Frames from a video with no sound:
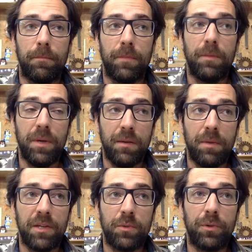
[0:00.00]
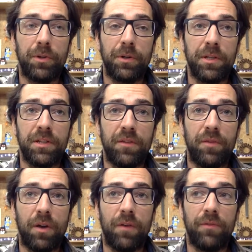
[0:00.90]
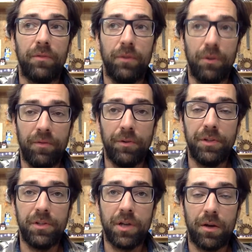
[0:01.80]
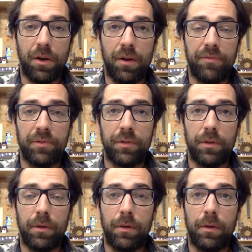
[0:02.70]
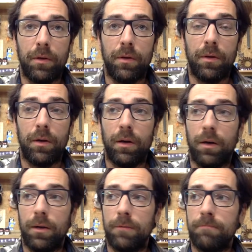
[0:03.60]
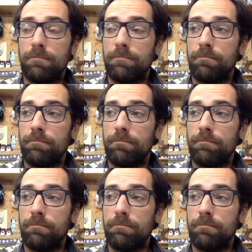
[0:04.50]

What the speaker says: the BMS will turn itself off, low voltage cutoffs. Um,